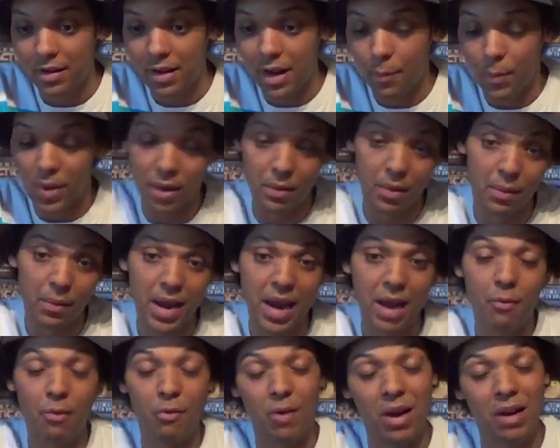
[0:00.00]
and me and
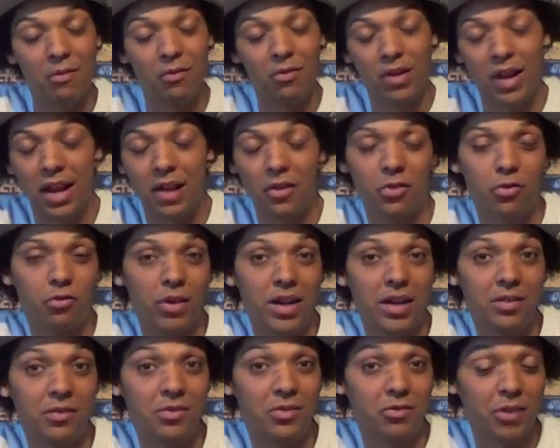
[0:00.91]
my mate we went yeah
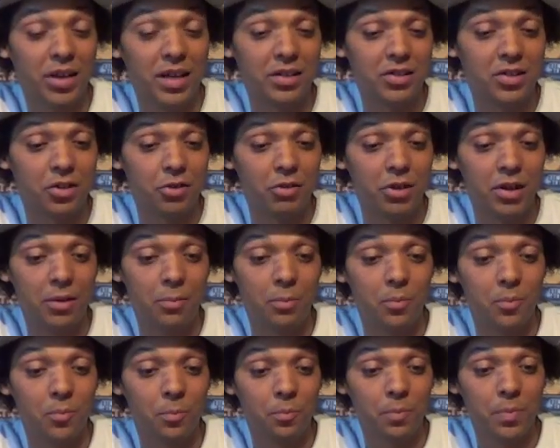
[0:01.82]
straight straight to
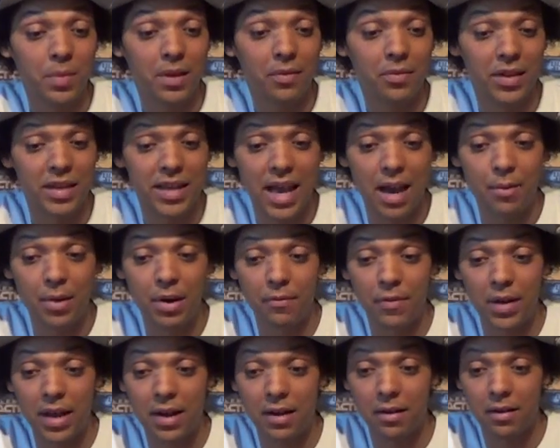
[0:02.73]
um, the gaming
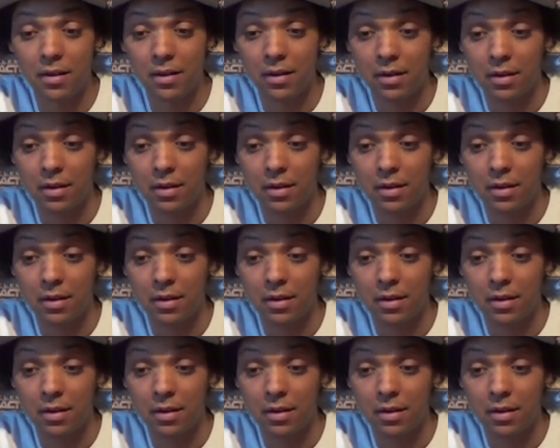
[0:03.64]
event.